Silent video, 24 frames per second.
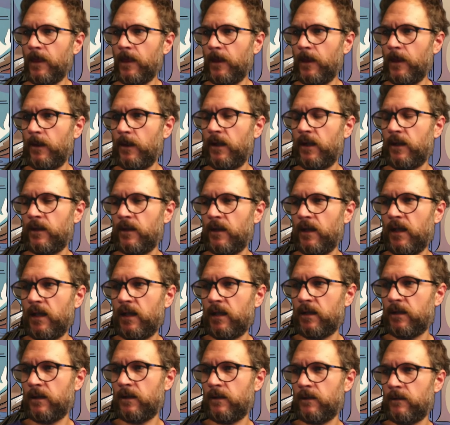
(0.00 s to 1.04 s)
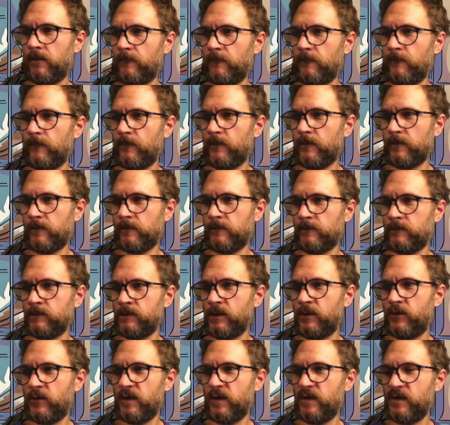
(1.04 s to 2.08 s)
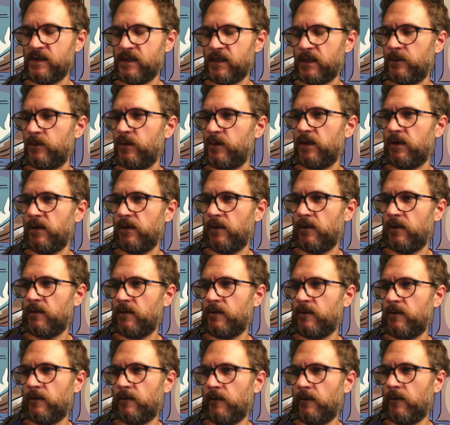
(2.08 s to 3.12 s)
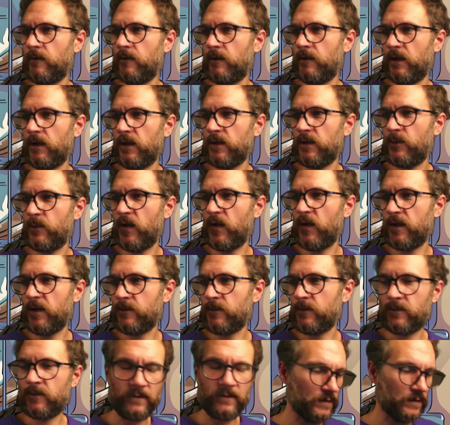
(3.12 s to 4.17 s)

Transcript: and then increasing it a bit at the bottom.